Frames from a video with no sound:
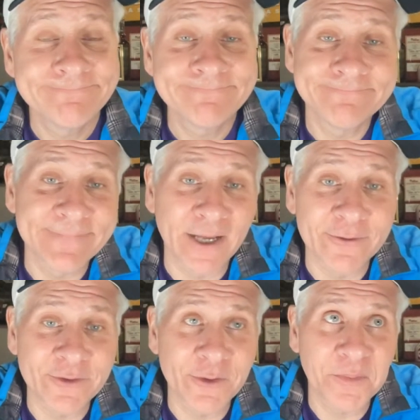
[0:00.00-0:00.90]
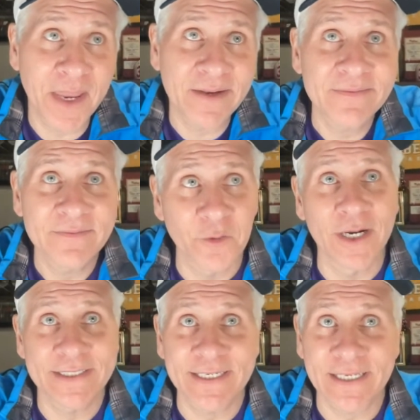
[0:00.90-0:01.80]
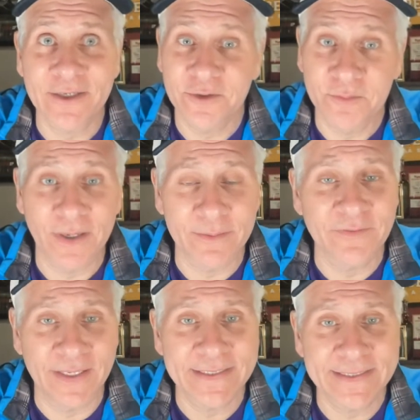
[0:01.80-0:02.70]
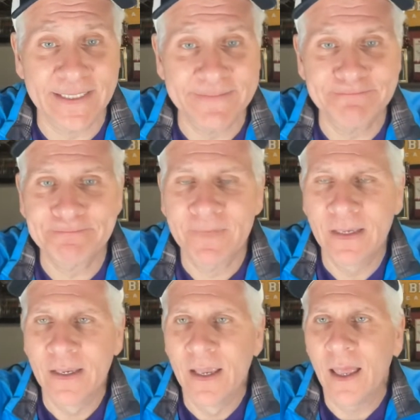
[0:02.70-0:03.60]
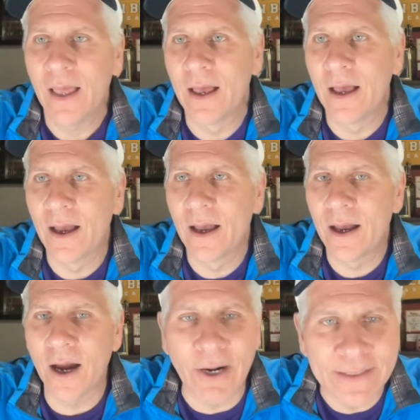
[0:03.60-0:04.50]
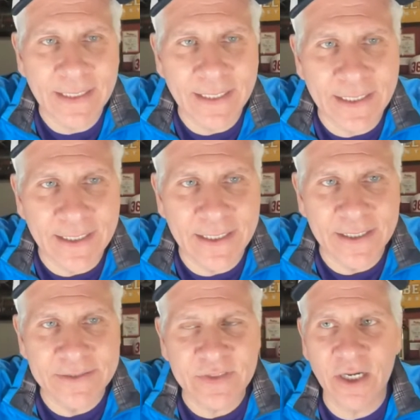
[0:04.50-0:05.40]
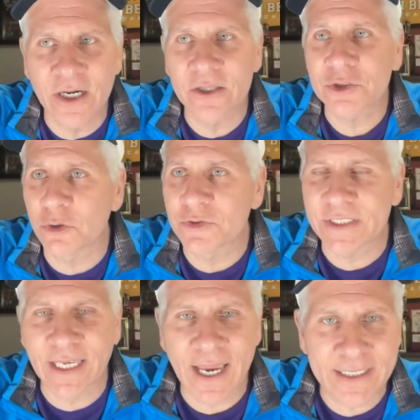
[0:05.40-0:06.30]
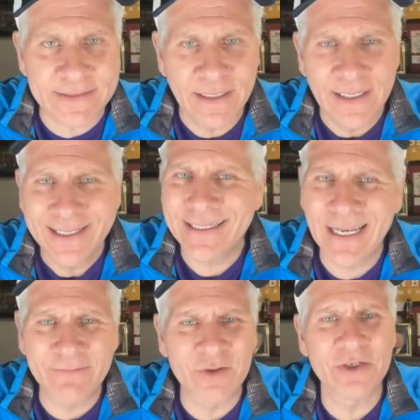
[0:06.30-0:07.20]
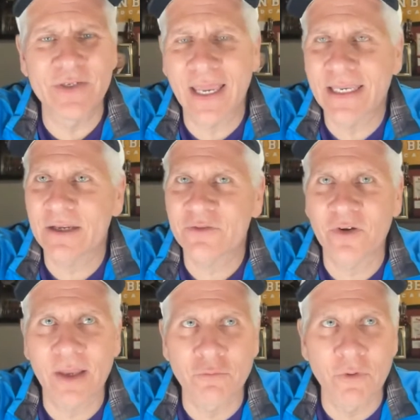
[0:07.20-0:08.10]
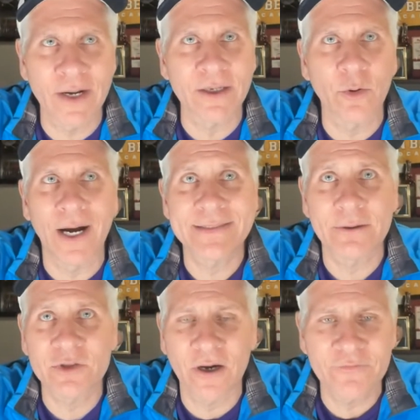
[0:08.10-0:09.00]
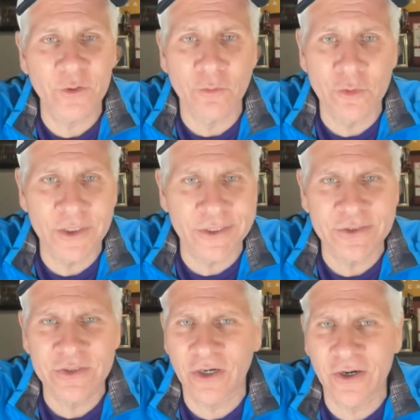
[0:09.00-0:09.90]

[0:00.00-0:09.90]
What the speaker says: Now there's no demand. If you want a ticket, you can probably find a ticket. All right. It is the Schultzycast. Didn't have a good day yesterday running wise. I was off to a really good start,